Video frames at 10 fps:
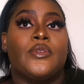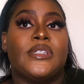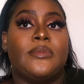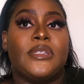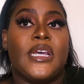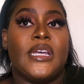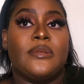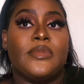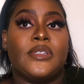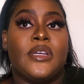
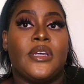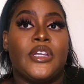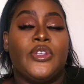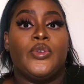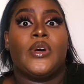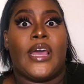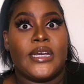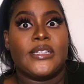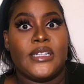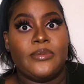Sometimes your
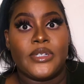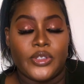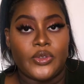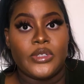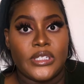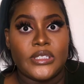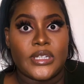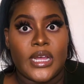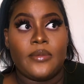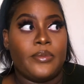academics do need
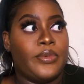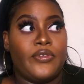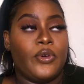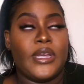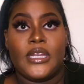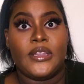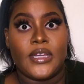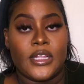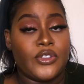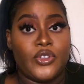to come before
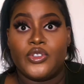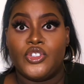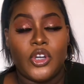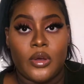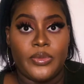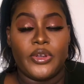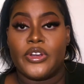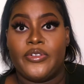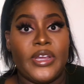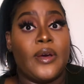anything else, your job, your
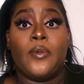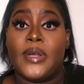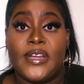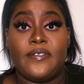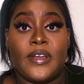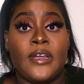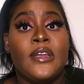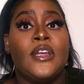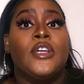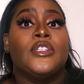career, whatever.
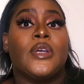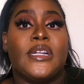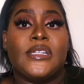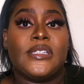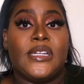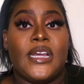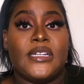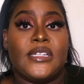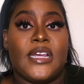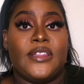So
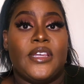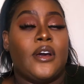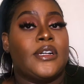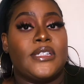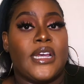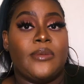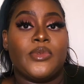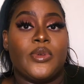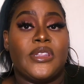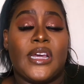understand that there are
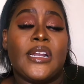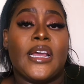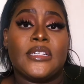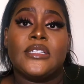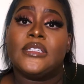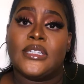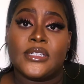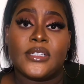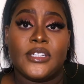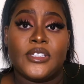times when that actually
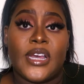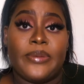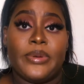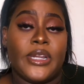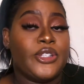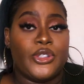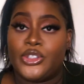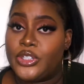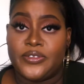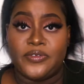does need to happen and you
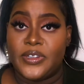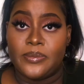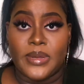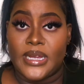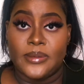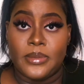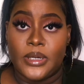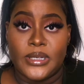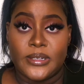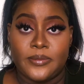shouldn't feel bad
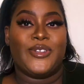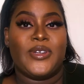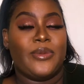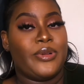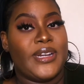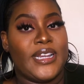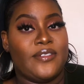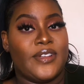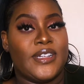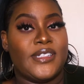about it. So number
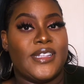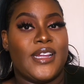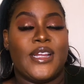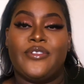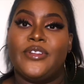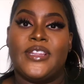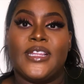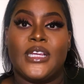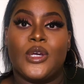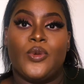11 is that
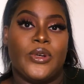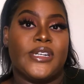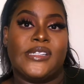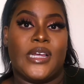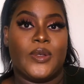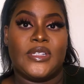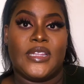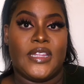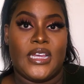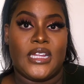everything works out
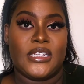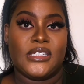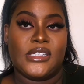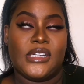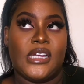in the end.